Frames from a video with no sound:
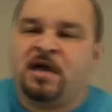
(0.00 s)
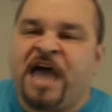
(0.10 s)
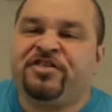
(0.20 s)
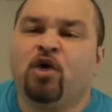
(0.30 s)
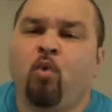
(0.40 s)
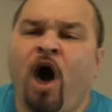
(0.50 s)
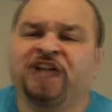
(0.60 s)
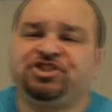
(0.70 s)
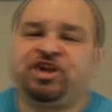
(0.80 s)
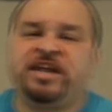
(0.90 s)
And they're
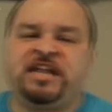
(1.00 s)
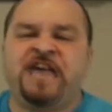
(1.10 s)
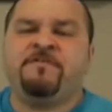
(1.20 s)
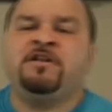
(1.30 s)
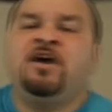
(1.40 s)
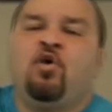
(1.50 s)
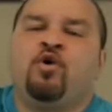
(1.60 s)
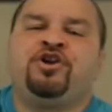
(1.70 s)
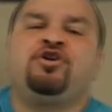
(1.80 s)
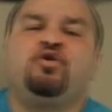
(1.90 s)
watching, even
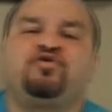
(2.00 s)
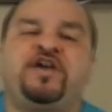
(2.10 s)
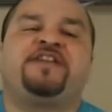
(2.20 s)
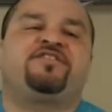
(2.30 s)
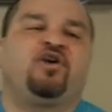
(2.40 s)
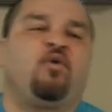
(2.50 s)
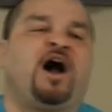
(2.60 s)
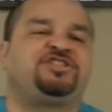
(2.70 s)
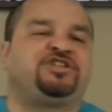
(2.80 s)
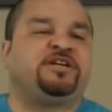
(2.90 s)
when you don't think they're
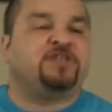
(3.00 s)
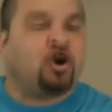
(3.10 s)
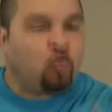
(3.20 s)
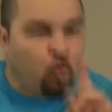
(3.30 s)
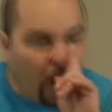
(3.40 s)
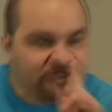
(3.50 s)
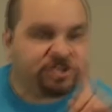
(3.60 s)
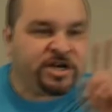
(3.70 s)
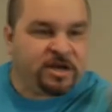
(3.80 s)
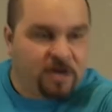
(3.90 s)
watching, they're
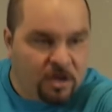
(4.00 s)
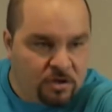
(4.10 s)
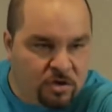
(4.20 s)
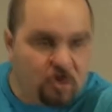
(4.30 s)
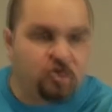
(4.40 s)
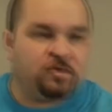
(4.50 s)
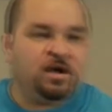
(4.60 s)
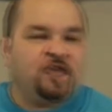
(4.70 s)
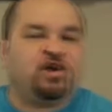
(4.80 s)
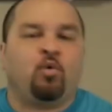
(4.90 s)
watching you.
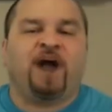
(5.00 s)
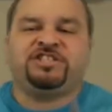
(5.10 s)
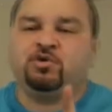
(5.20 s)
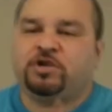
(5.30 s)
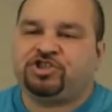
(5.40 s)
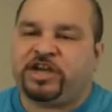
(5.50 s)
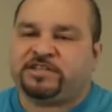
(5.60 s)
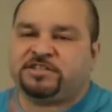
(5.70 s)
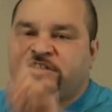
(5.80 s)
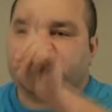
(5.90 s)
They're watching what
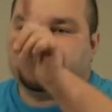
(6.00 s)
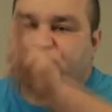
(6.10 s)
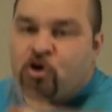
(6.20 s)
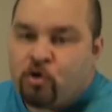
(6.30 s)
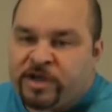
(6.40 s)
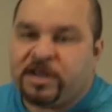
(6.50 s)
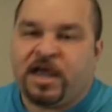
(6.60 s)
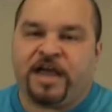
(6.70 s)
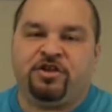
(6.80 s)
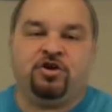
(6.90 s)
Jesus is doing
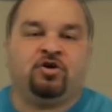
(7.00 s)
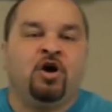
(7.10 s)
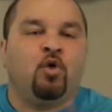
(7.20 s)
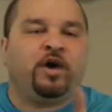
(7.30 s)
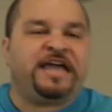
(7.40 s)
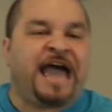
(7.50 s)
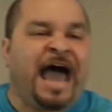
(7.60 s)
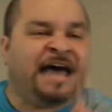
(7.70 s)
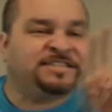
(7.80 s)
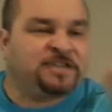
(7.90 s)
in you, what he
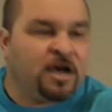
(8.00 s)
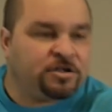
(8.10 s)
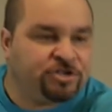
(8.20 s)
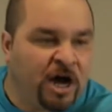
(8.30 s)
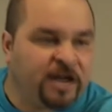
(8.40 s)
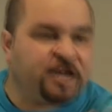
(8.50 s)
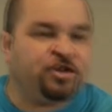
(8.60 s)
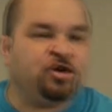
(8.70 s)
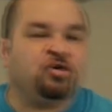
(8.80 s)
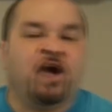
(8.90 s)
has done
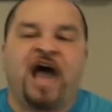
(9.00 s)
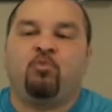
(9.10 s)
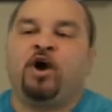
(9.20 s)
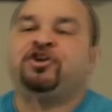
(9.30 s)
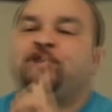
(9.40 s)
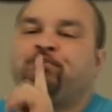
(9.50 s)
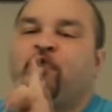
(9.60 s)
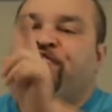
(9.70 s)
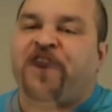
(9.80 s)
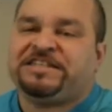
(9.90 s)
in you, and what you're
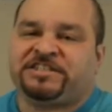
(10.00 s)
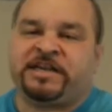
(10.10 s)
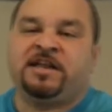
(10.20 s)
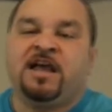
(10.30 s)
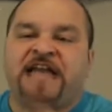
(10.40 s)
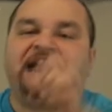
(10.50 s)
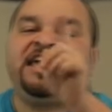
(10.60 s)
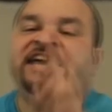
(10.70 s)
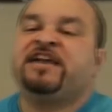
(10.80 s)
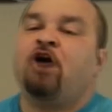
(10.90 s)
professing that
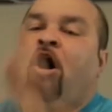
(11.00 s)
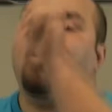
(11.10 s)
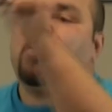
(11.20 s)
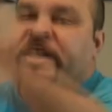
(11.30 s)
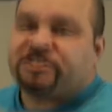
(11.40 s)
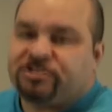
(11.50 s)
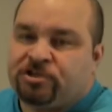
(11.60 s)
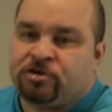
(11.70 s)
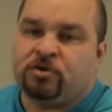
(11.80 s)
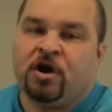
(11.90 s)
he can always
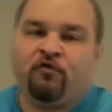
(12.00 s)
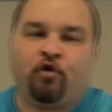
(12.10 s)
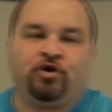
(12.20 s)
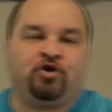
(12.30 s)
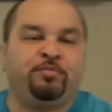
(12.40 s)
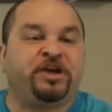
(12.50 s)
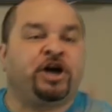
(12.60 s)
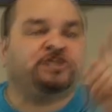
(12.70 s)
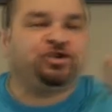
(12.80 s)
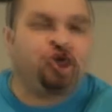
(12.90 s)
do for you
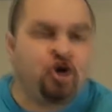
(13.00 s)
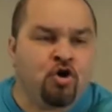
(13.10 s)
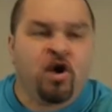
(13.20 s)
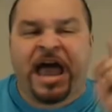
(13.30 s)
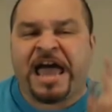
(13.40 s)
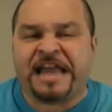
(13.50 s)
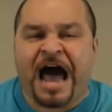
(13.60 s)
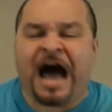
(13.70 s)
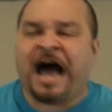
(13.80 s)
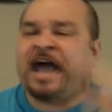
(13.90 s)
because you and
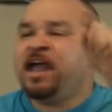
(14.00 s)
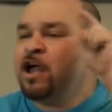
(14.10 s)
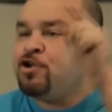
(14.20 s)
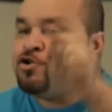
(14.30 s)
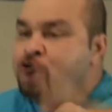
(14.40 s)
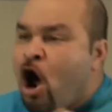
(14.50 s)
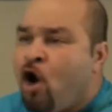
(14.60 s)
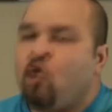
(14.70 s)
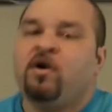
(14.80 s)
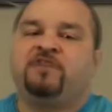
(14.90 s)
I
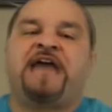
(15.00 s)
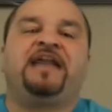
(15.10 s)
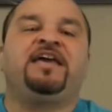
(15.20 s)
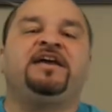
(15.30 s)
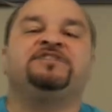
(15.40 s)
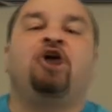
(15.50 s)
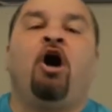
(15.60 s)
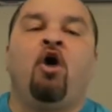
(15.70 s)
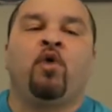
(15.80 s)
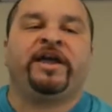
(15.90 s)
know that he is
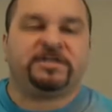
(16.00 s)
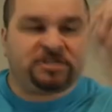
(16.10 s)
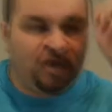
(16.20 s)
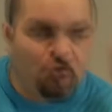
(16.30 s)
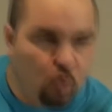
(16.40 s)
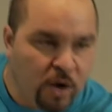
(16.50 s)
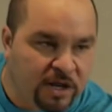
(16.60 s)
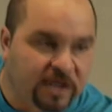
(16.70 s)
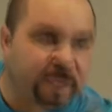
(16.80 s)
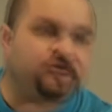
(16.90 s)
always
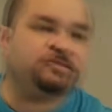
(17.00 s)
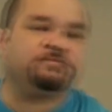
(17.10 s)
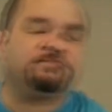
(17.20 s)
willing.